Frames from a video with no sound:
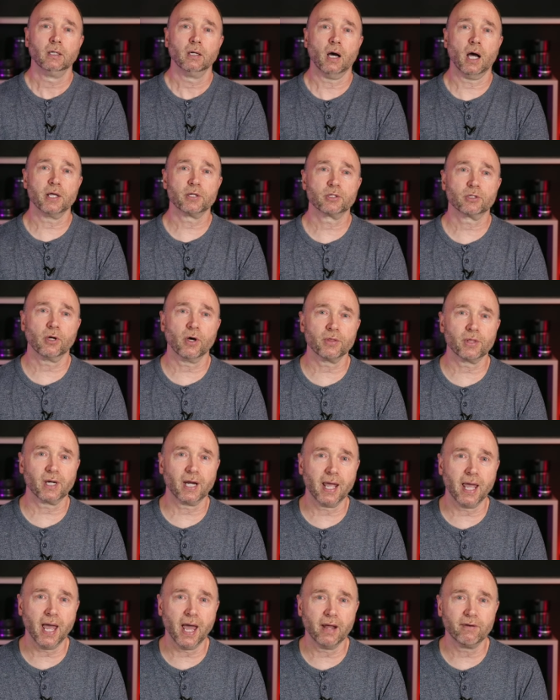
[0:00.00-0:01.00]
I saw that
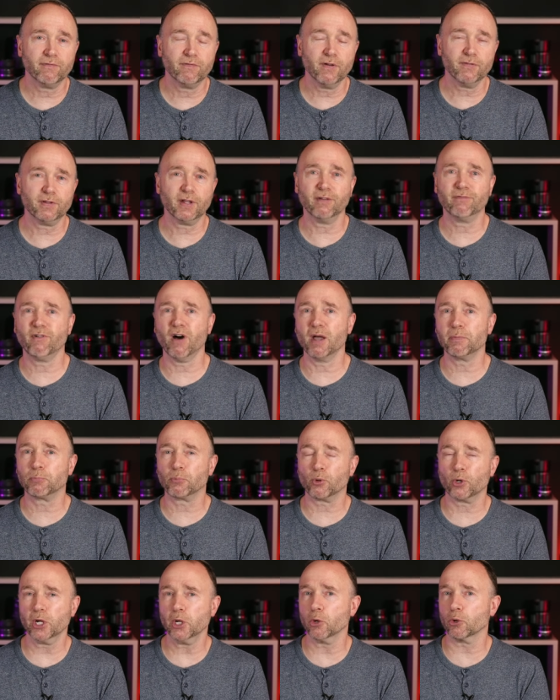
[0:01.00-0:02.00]
I had fifty-five
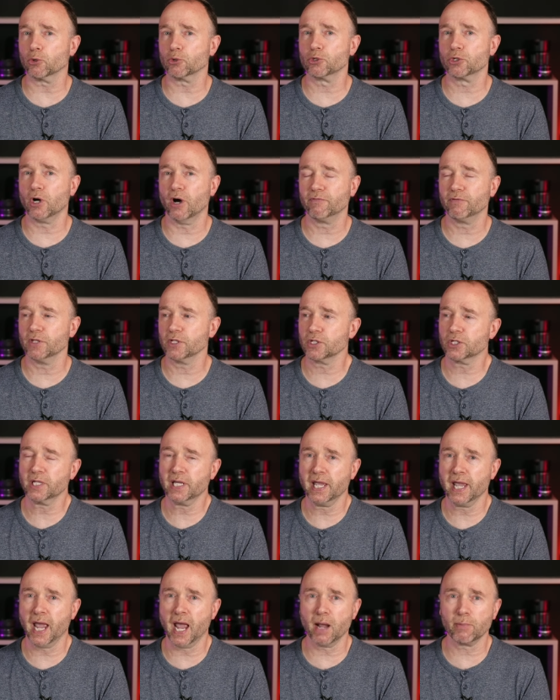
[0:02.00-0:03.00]
pre-orders of this
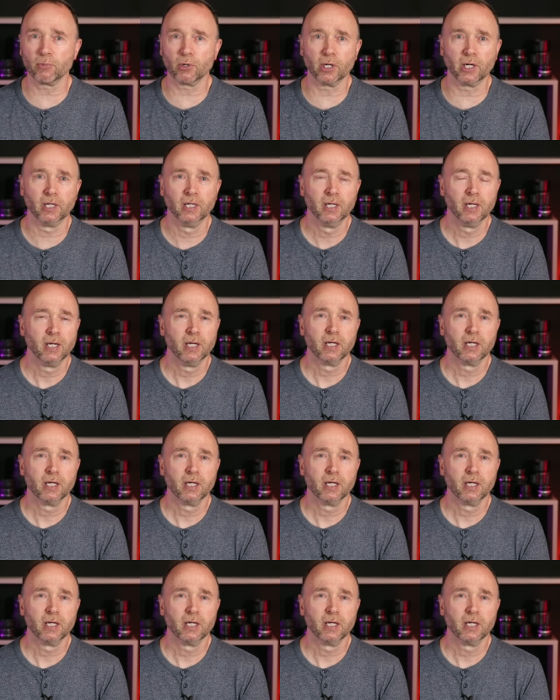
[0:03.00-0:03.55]
camera,